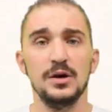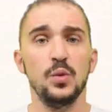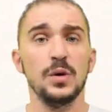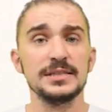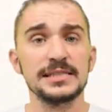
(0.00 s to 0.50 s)

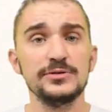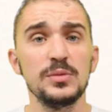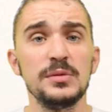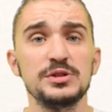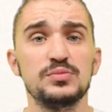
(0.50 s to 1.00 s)
Once
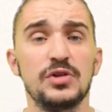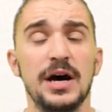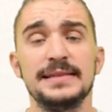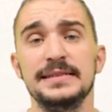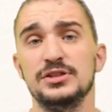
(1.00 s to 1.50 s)
aluminum is
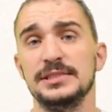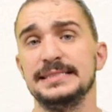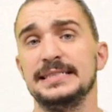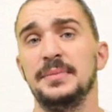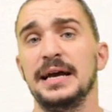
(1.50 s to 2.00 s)
brought into this
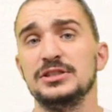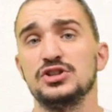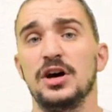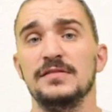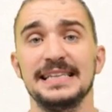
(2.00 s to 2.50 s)

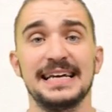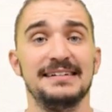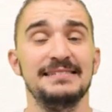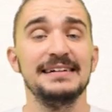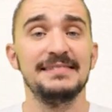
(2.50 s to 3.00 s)
semi-solid
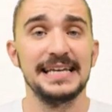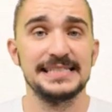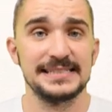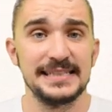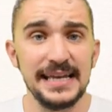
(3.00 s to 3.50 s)
clay-like
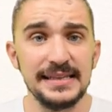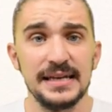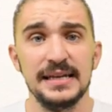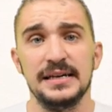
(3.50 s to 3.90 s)
state,